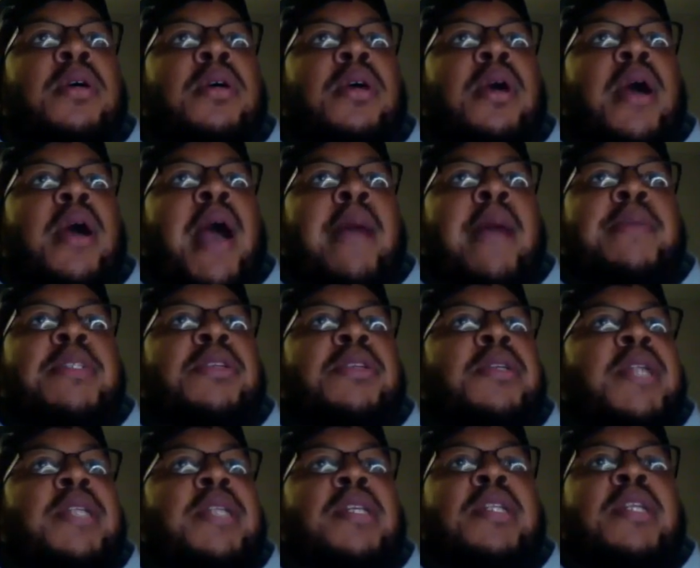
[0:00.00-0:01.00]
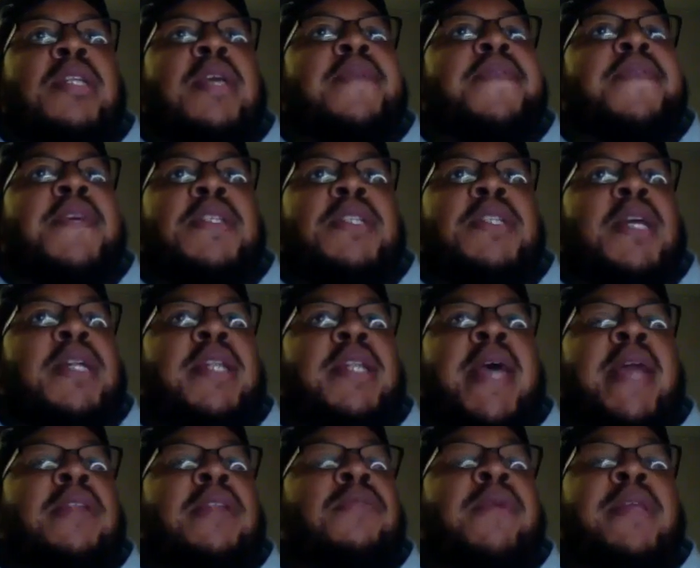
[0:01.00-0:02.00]
I'm just looking at the defense. Like
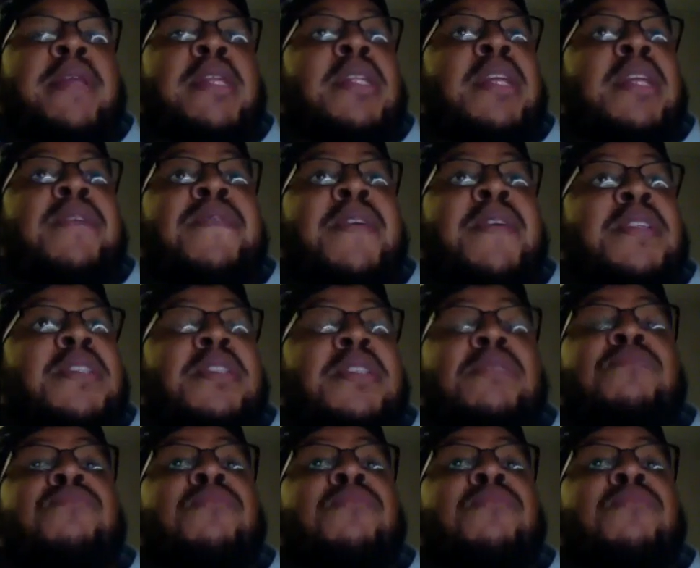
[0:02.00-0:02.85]
that New England defense is